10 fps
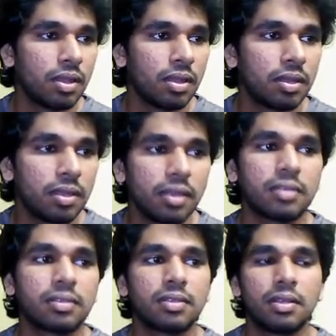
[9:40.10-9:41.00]

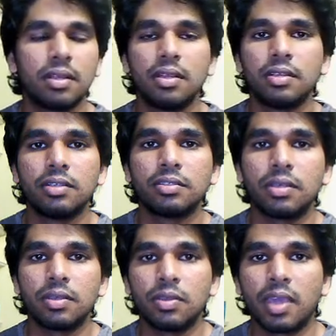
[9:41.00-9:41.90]
Yes, so
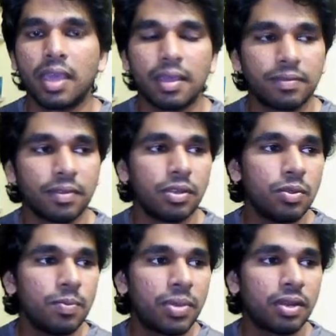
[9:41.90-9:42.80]
you have a
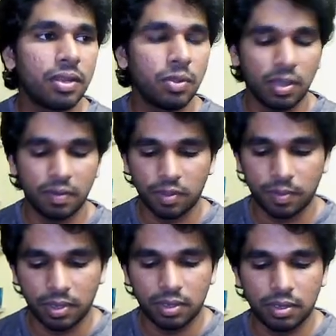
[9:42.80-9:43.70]
pretty new
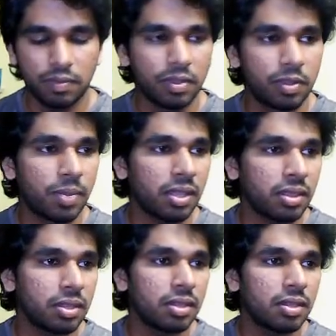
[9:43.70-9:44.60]
environment with
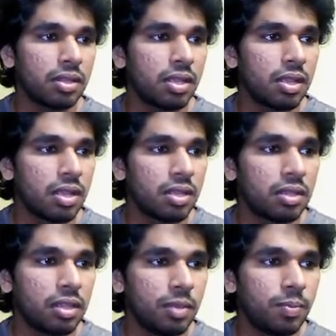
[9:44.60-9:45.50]
Python
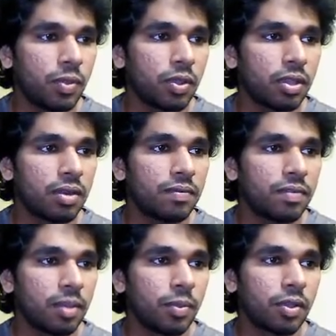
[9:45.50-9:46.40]

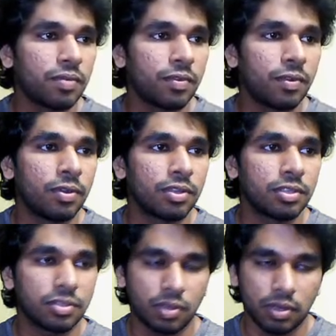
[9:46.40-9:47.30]
3.5.4
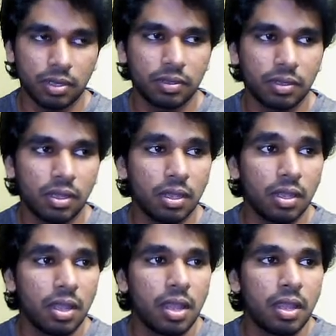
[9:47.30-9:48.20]
installed.
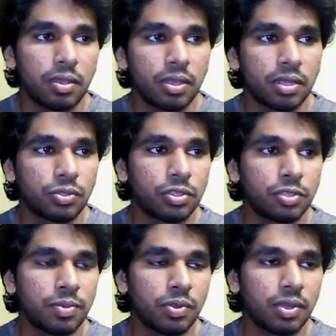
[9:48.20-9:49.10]
You can switch
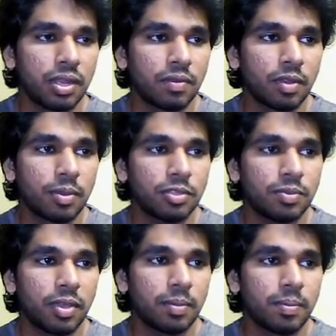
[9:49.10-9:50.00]
between environments
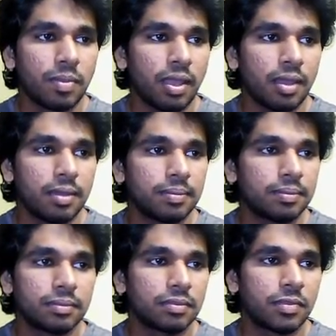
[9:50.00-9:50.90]
by
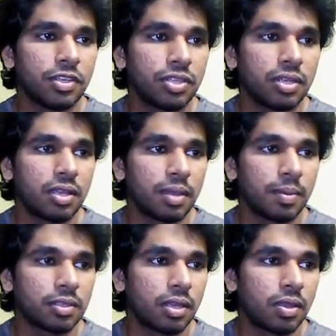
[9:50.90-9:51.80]
initiating
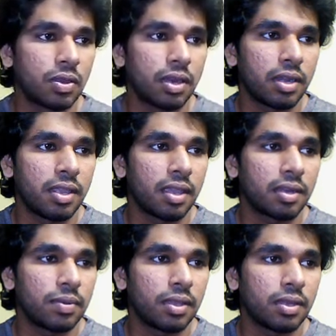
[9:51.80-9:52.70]
commands like conda
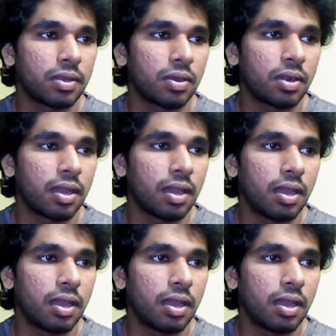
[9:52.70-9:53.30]
deactivate, conda